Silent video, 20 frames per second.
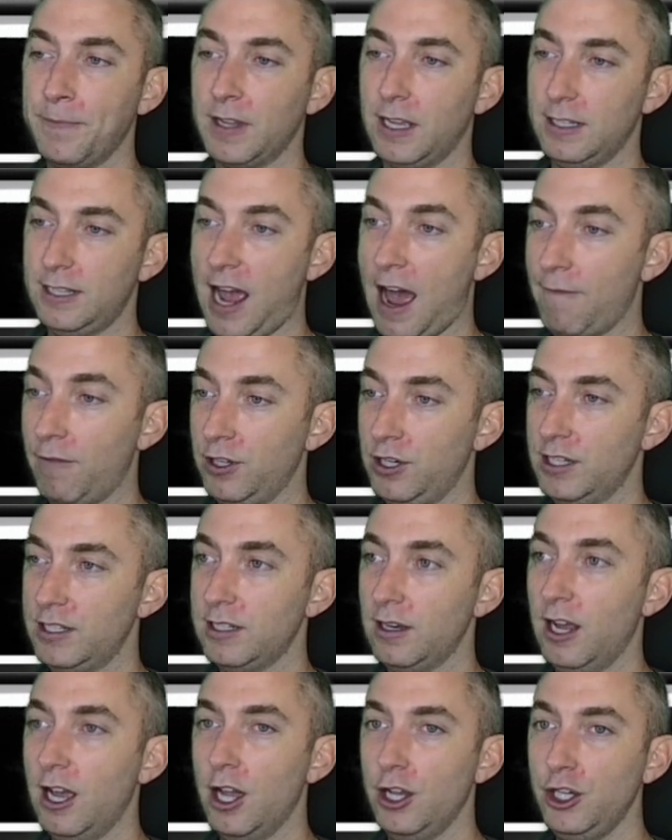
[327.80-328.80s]
to have a
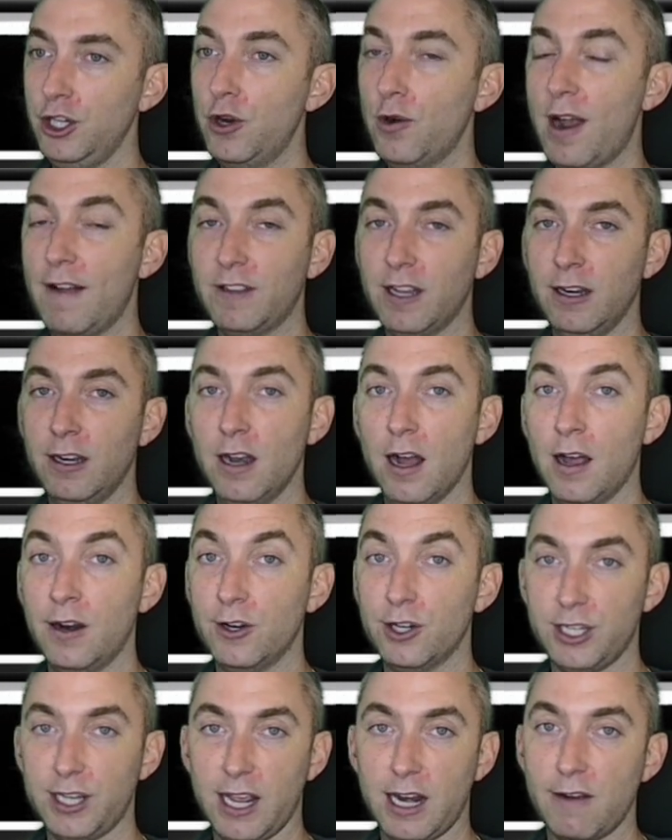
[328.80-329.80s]
just, you don't have to
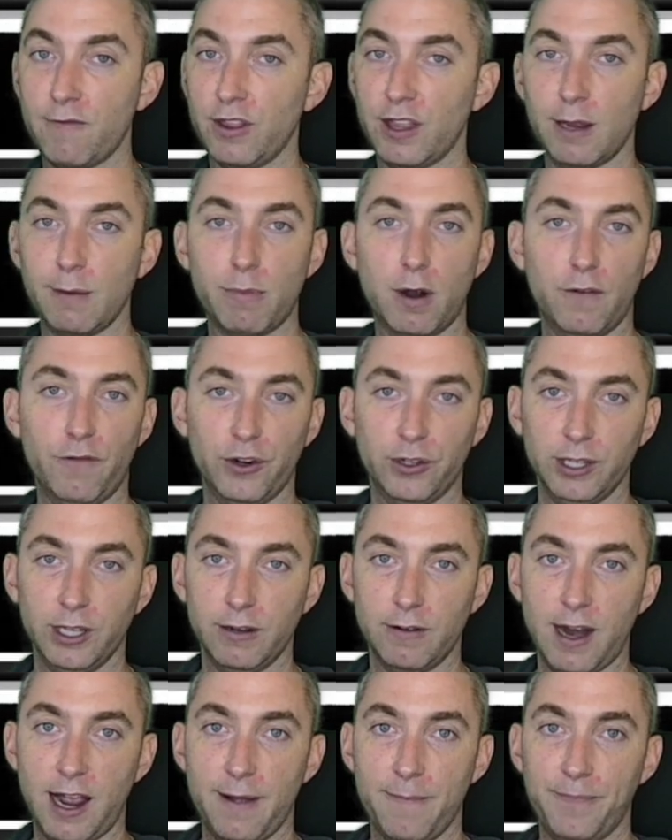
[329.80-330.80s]
understand everything perfectly,
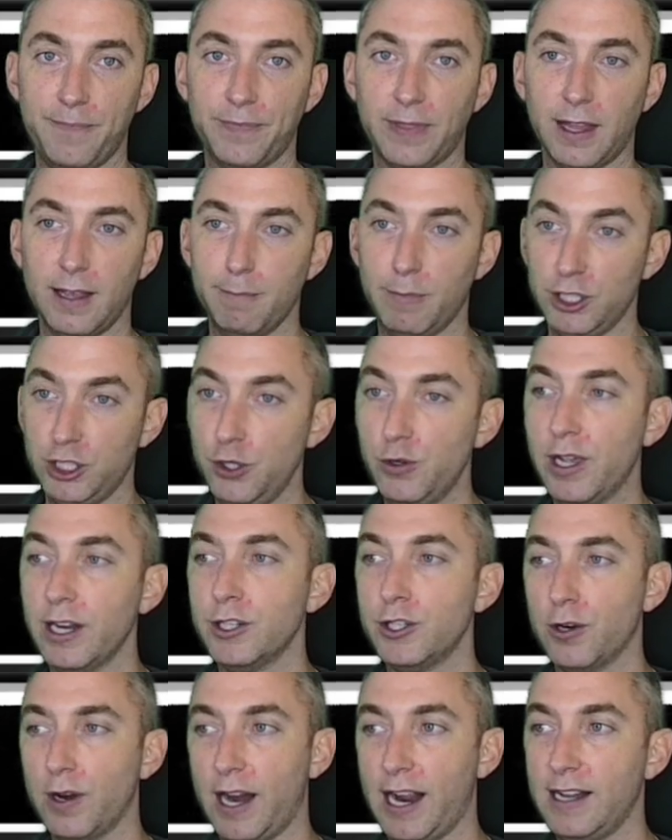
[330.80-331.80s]
right? But you can
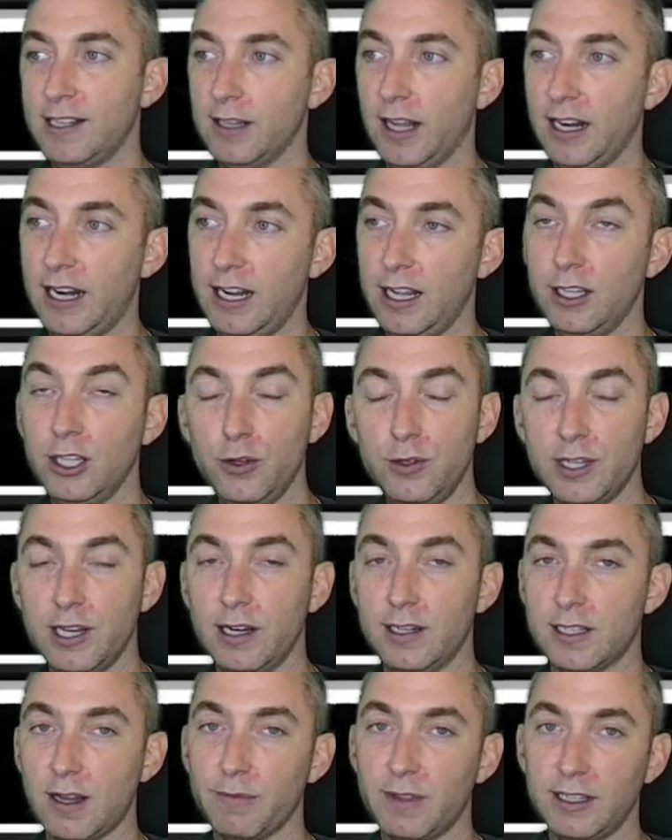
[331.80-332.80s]
translate it using
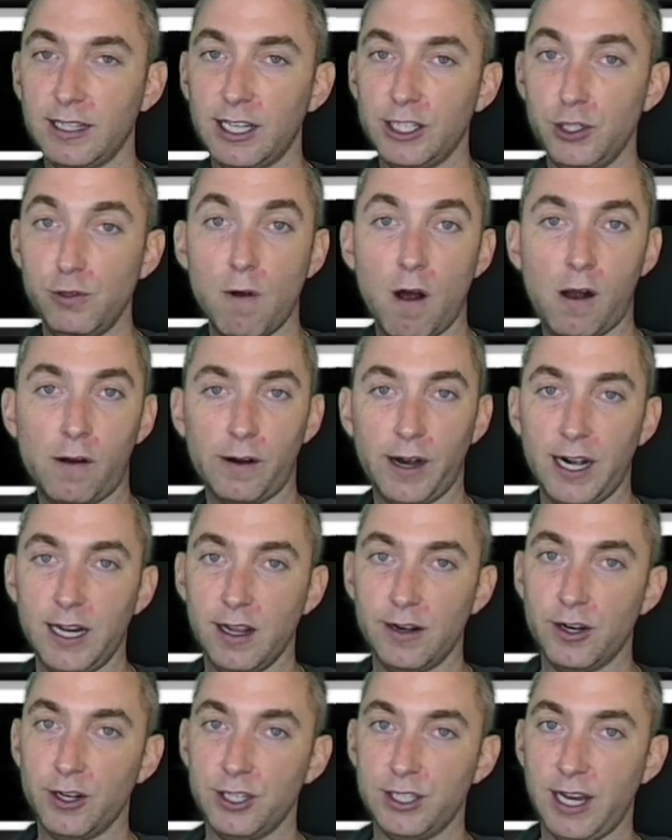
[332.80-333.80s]
something that you already
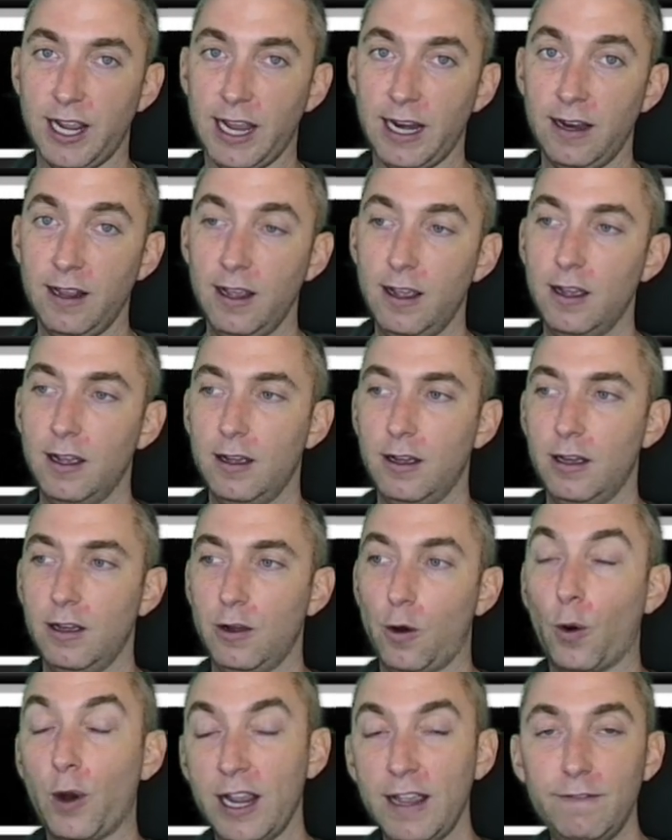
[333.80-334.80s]
understand.
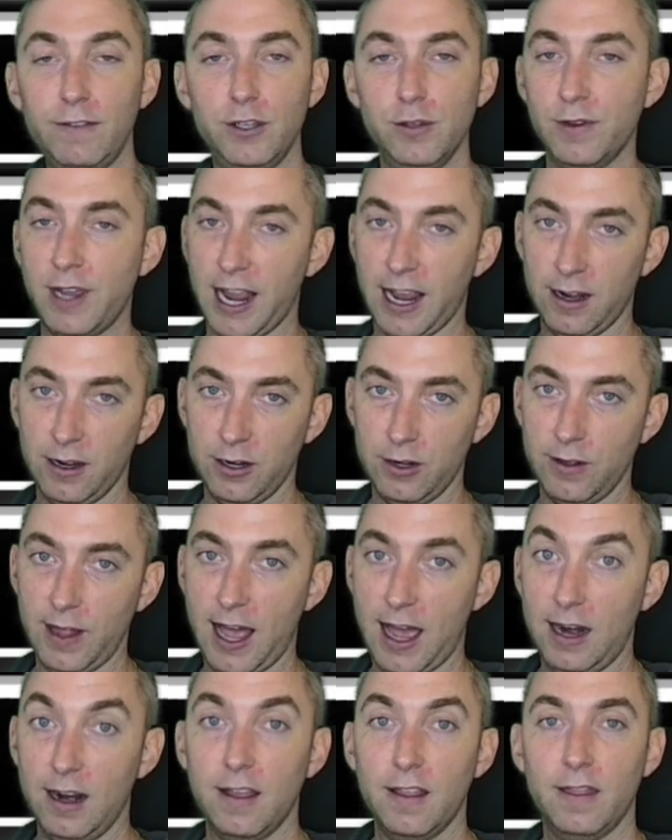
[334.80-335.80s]
Or if you can do
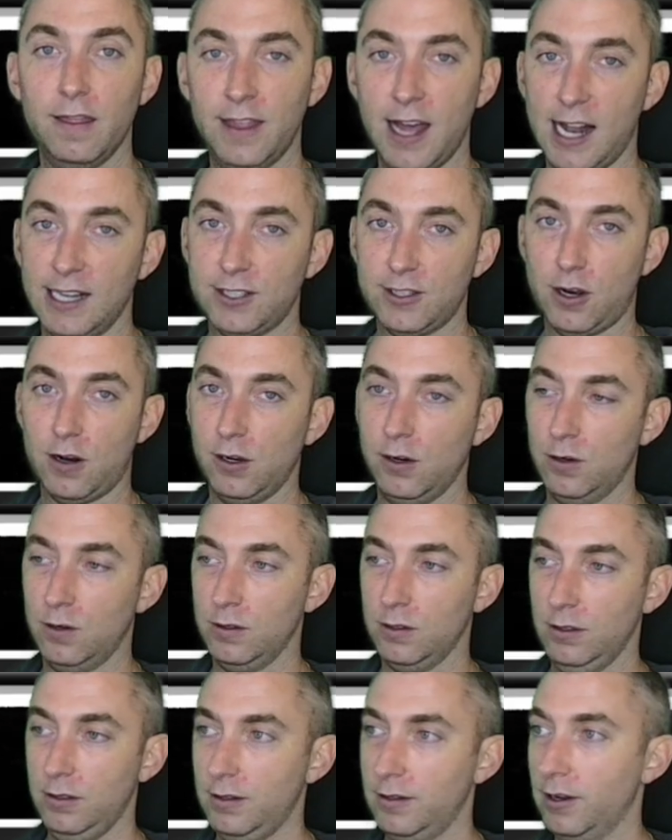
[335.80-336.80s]
that, that's our
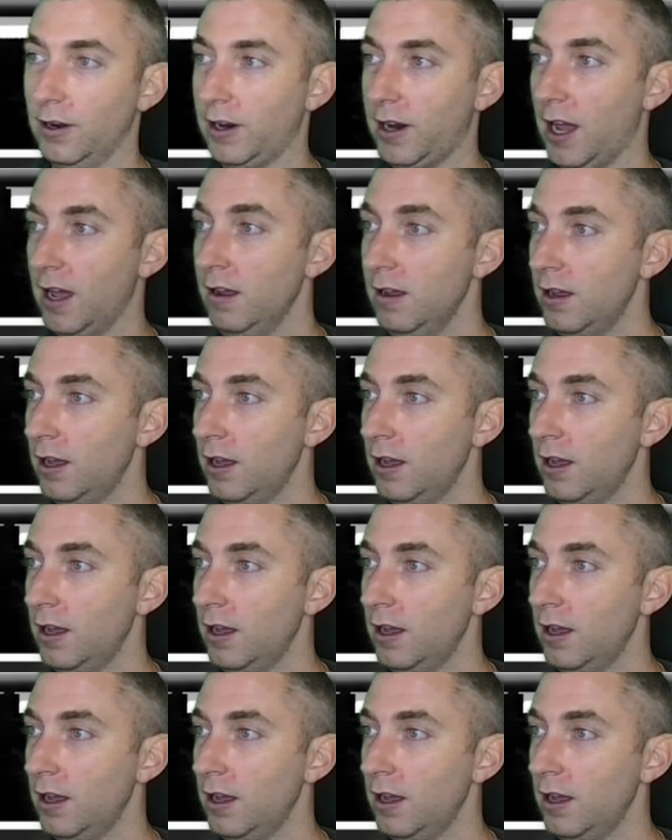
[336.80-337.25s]
goal. Okay.